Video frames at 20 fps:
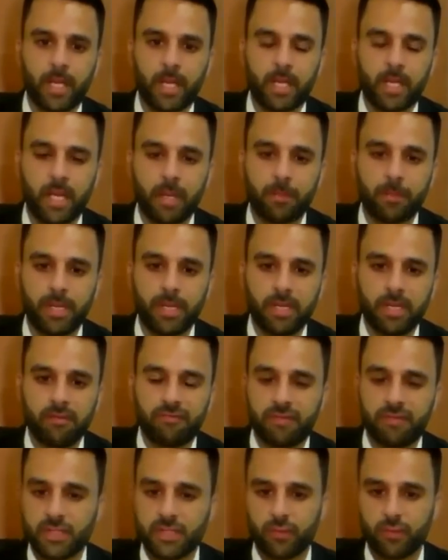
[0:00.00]
And I
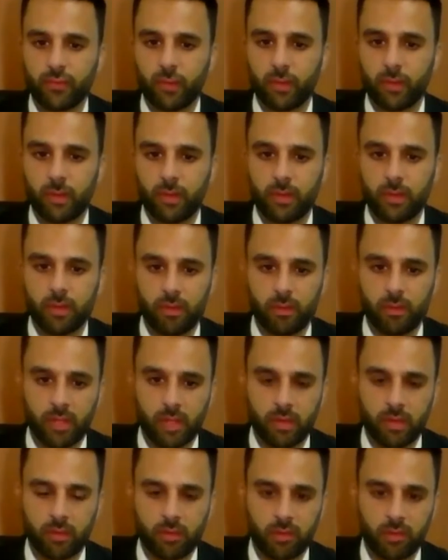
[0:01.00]
believe, first of all,
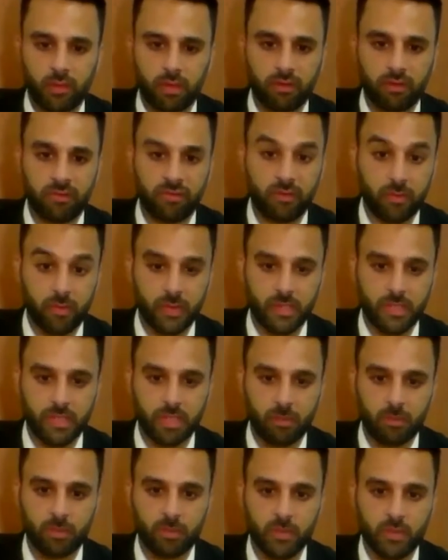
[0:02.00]
that uh, if there is
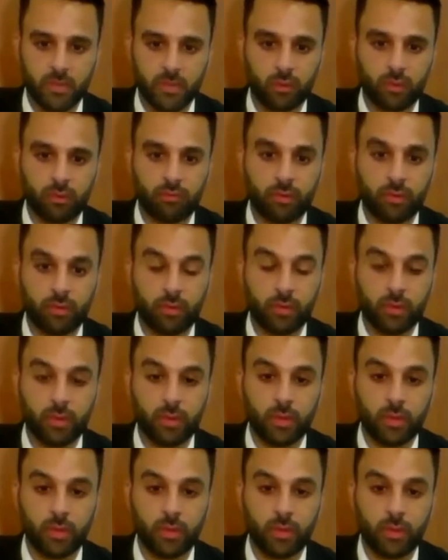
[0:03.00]
some sort of a,
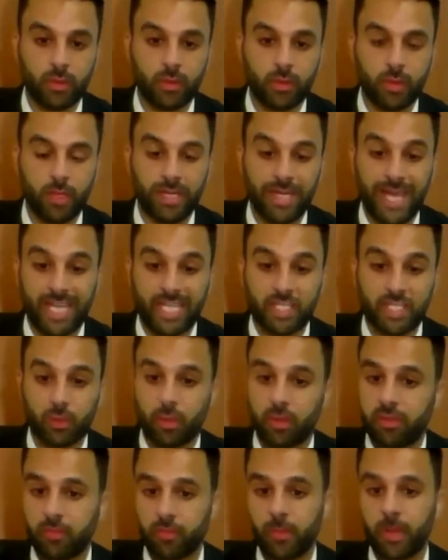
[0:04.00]
uh, an
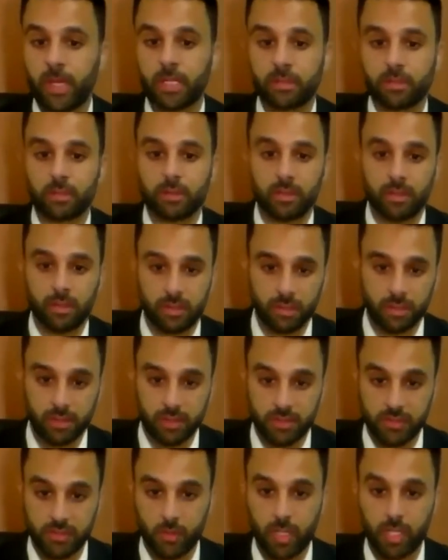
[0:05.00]
actual threat, that
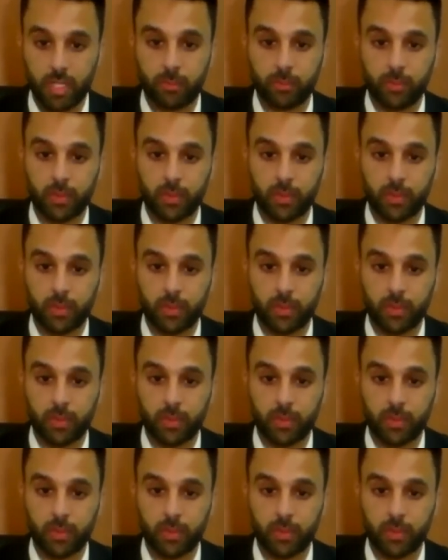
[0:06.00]
the Israeli